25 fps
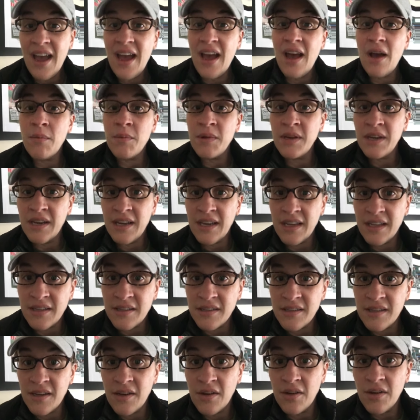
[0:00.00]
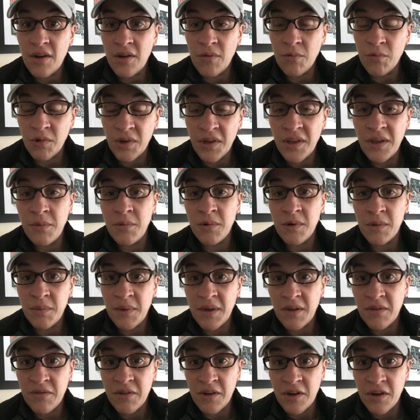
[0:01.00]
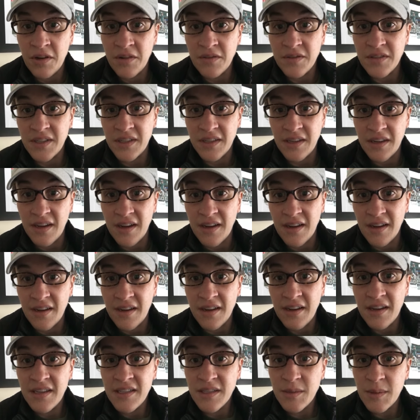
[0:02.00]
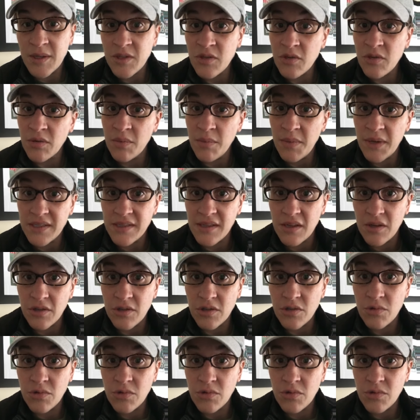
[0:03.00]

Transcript: how many kids really want to be involved in Special Olympics at our